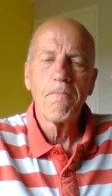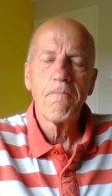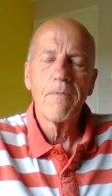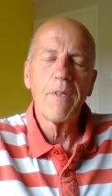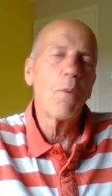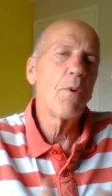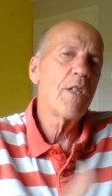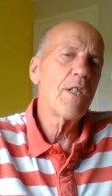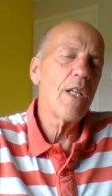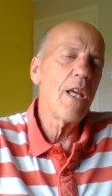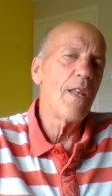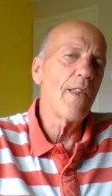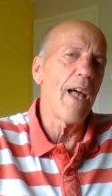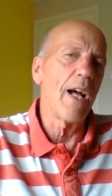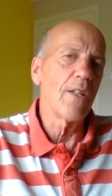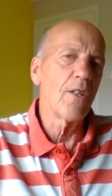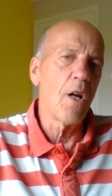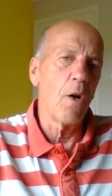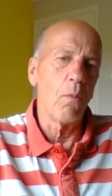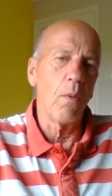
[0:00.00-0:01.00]
Now we see
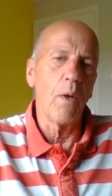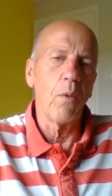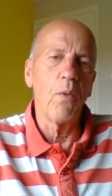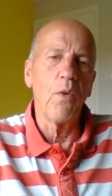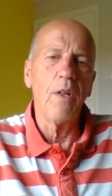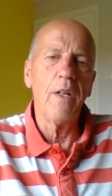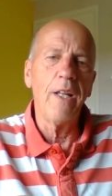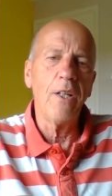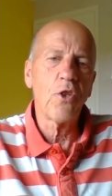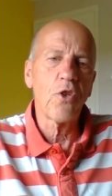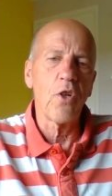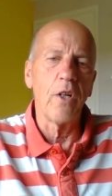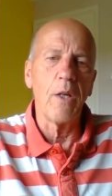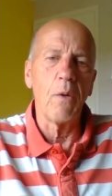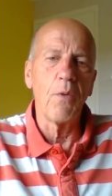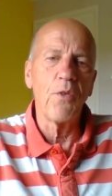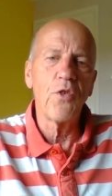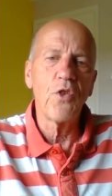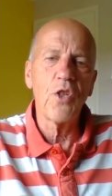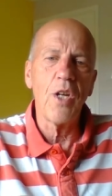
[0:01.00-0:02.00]
that, don't we, literally
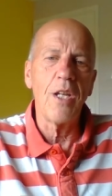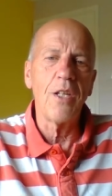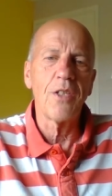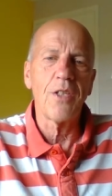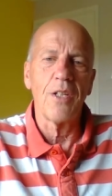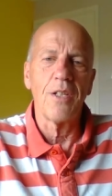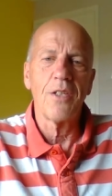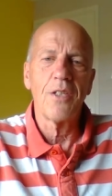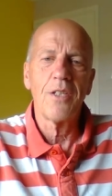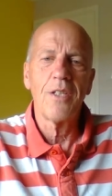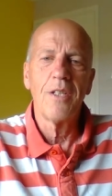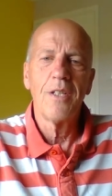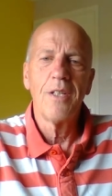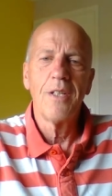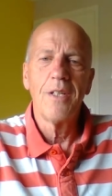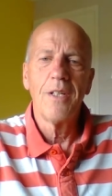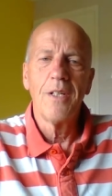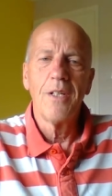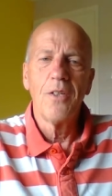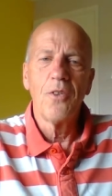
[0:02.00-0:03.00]
with Jesus.
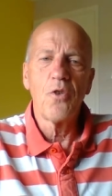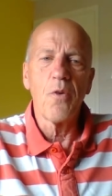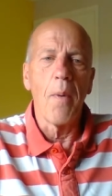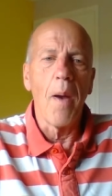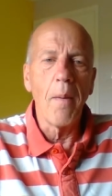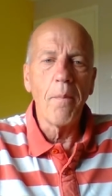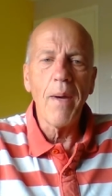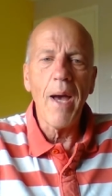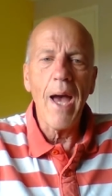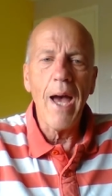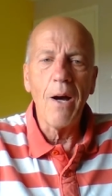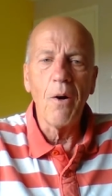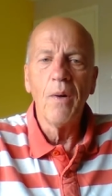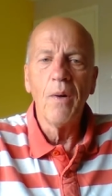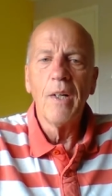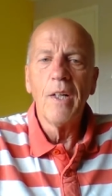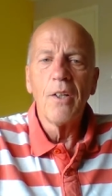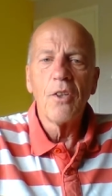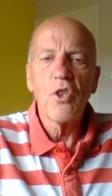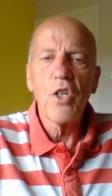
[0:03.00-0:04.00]
Do you remember how
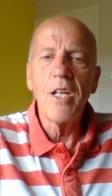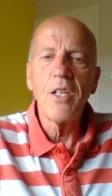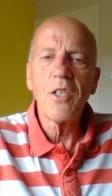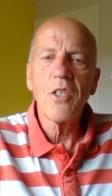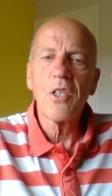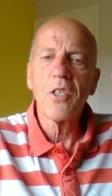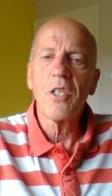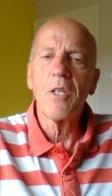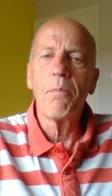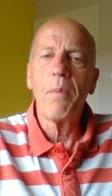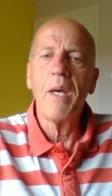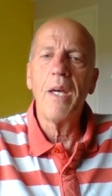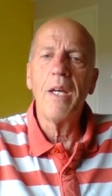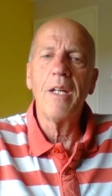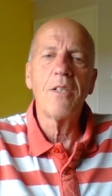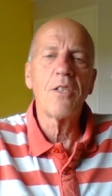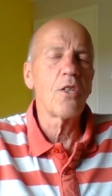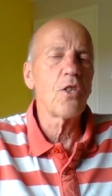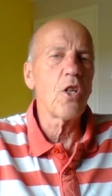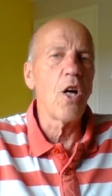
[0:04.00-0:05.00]
Jesus
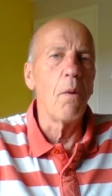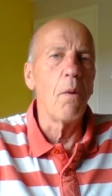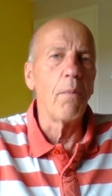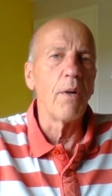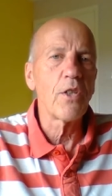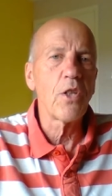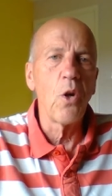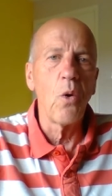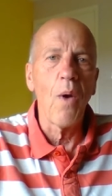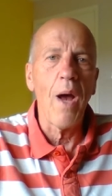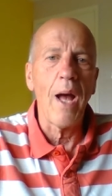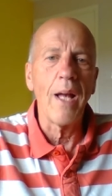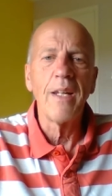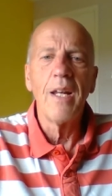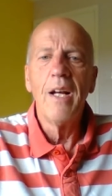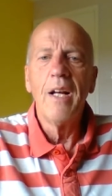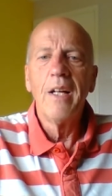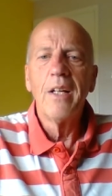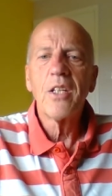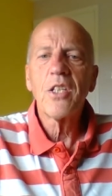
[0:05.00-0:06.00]
appeared to Thomas, who had
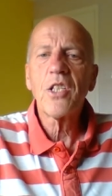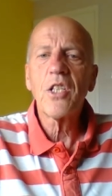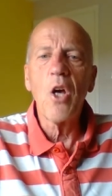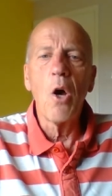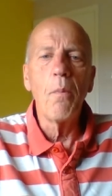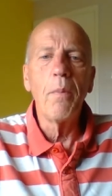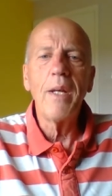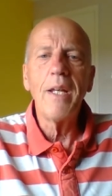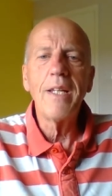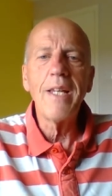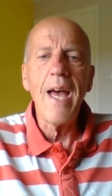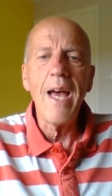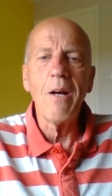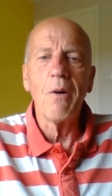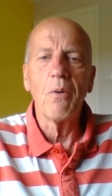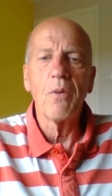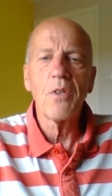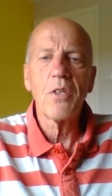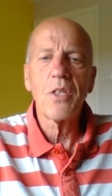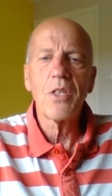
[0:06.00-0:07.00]
so many
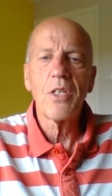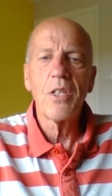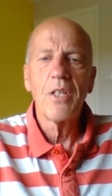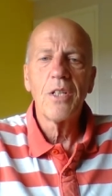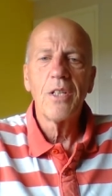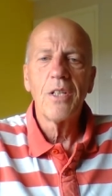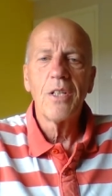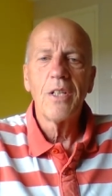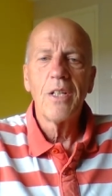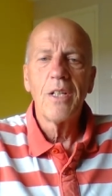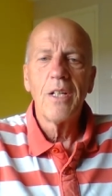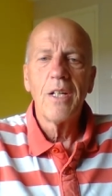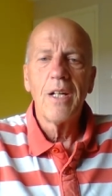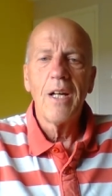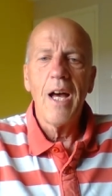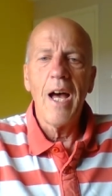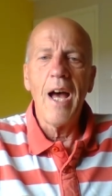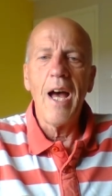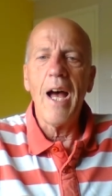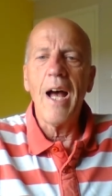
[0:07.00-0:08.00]
doubts?
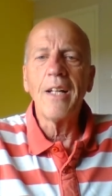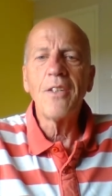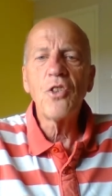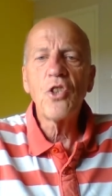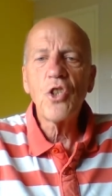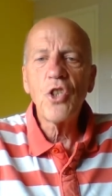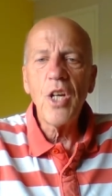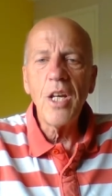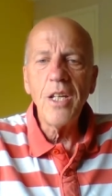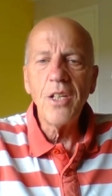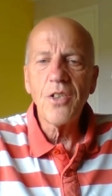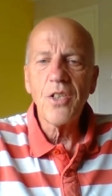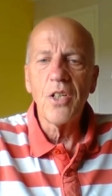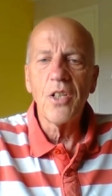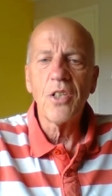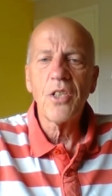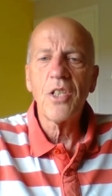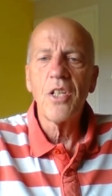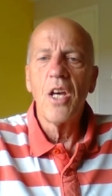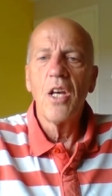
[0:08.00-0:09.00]
Uh, and
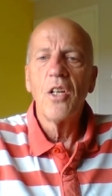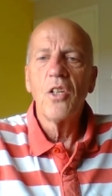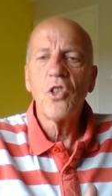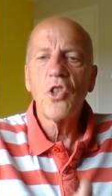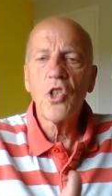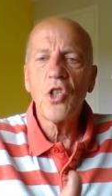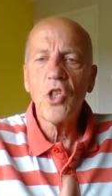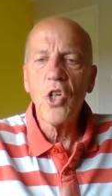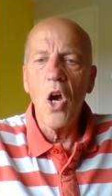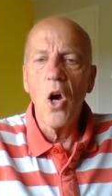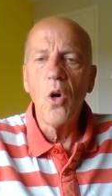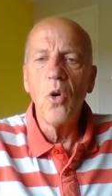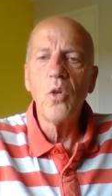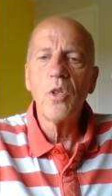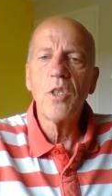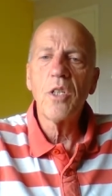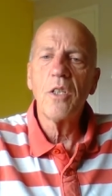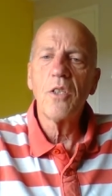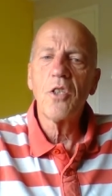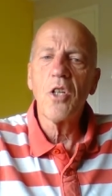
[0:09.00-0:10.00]
Jesus
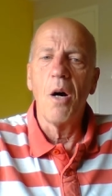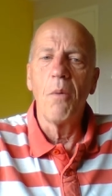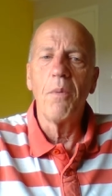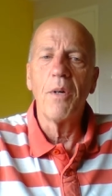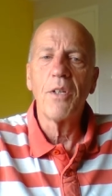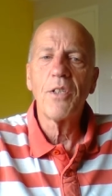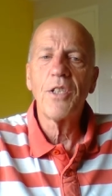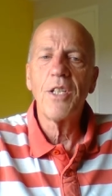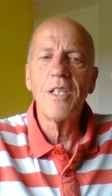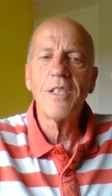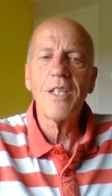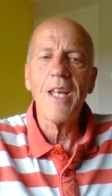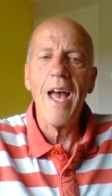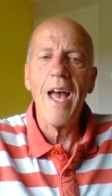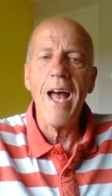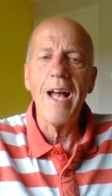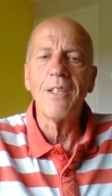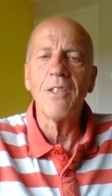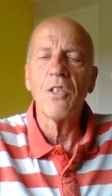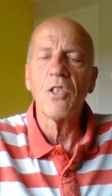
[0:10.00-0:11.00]
showed Thomas his
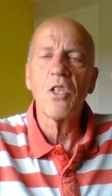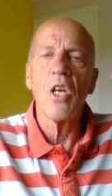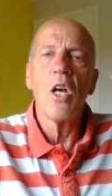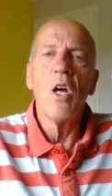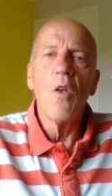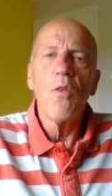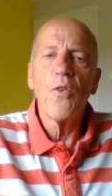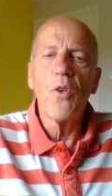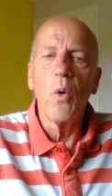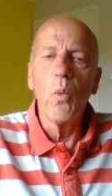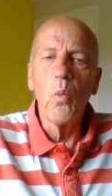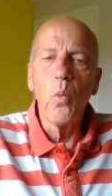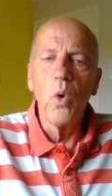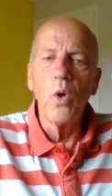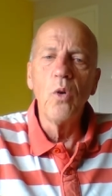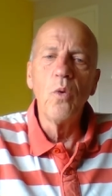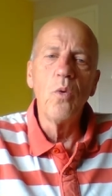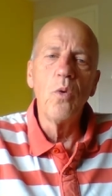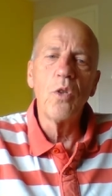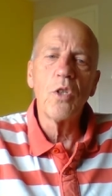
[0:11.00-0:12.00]
hands, the
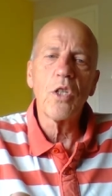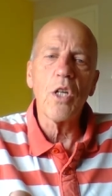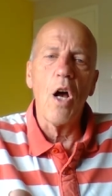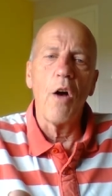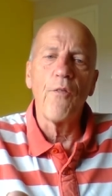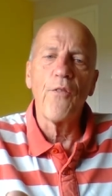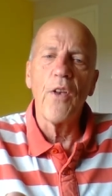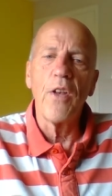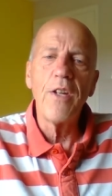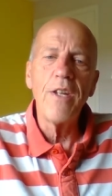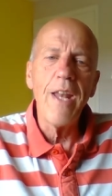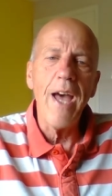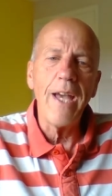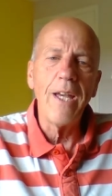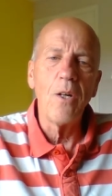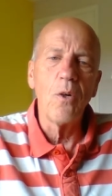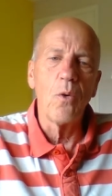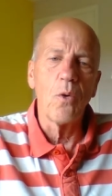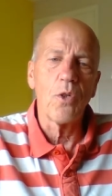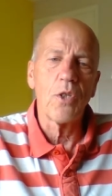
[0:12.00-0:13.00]
wounds of the
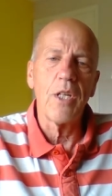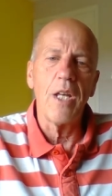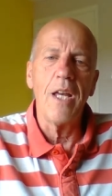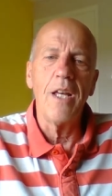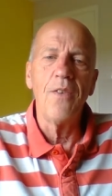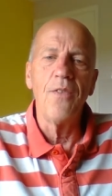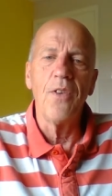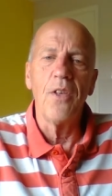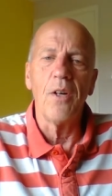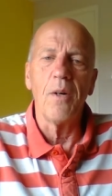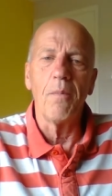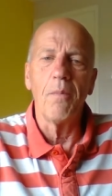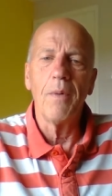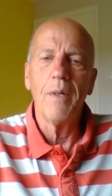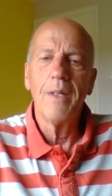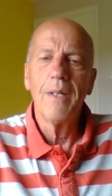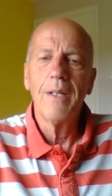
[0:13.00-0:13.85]
nails in them.